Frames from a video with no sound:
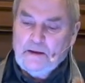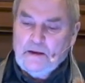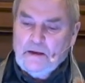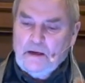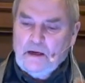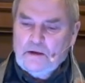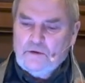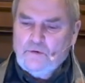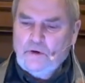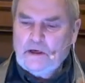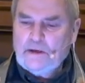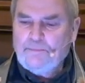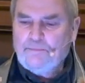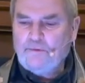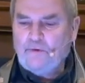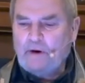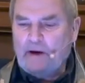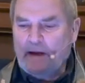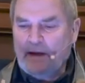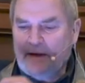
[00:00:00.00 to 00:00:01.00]
A quick
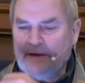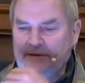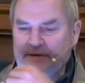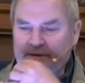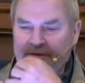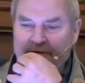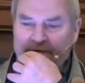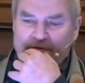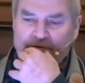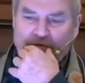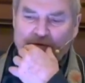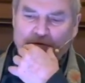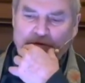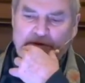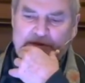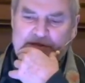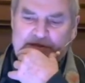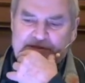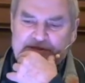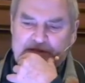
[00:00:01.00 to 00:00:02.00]
prayer to the
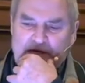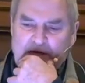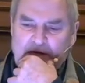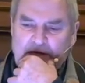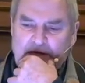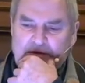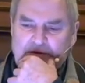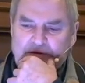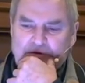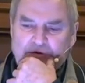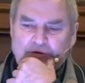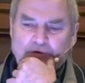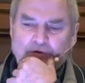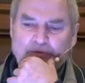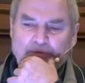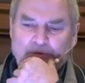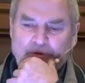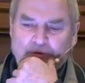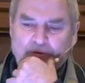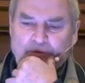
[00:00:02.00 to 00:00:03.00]
newly sunk new
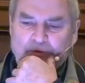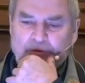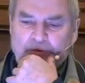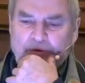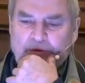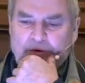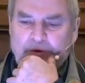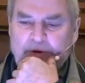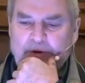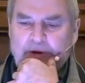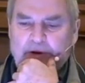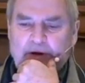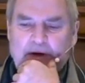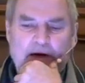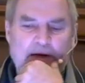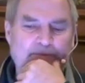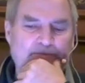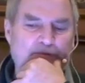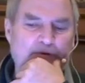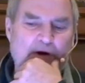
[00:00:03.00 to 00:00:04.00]
moon
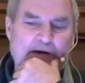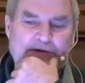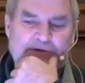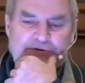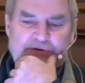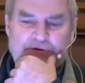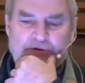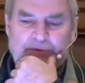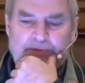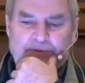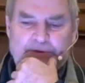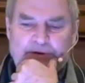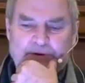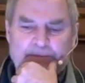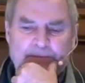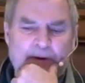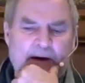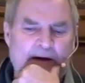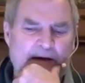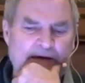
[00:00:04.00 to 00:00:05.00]
and bright Jupiter,
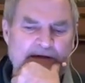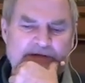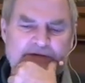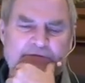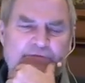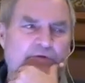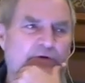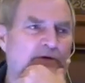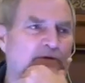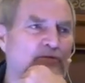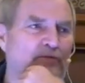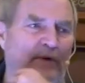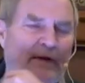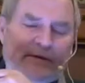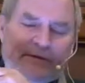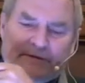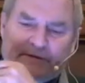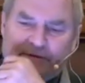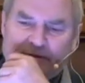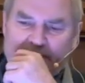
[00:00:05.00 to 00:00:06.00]
Mars very
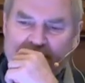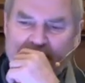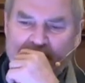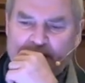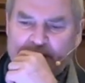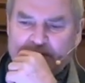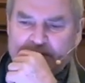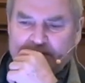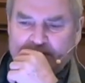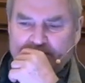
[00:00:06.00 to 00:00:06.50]
red tonight.